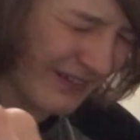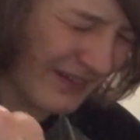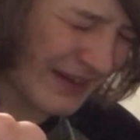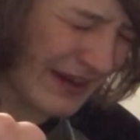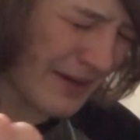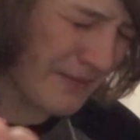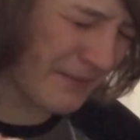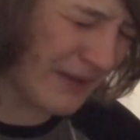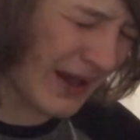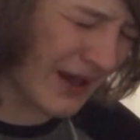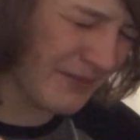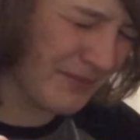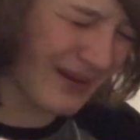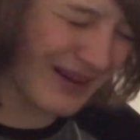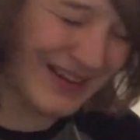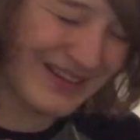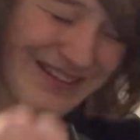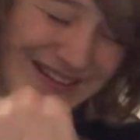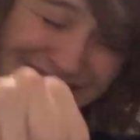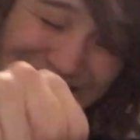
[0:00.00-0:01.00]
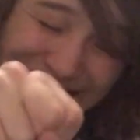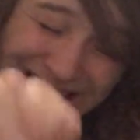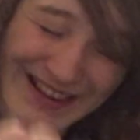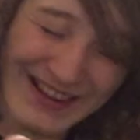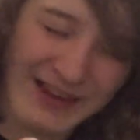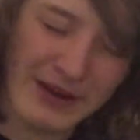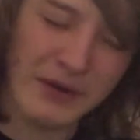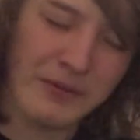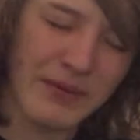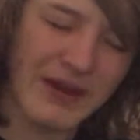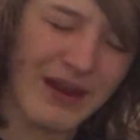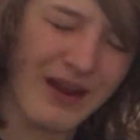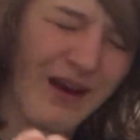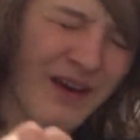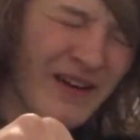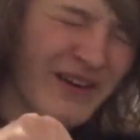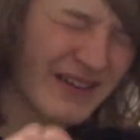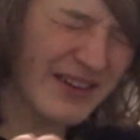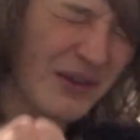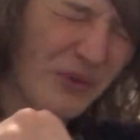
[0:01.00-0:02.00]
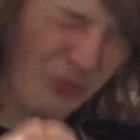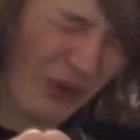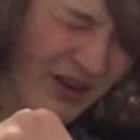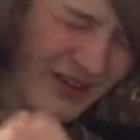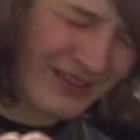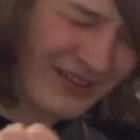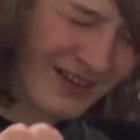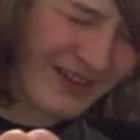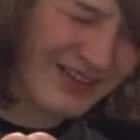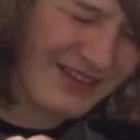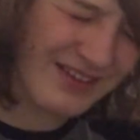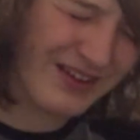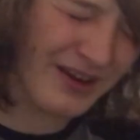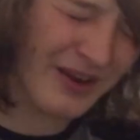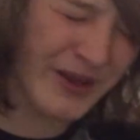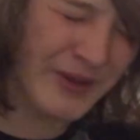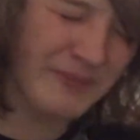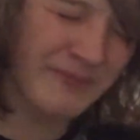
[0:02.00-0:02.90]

that back brake just a little bit harder, one last time,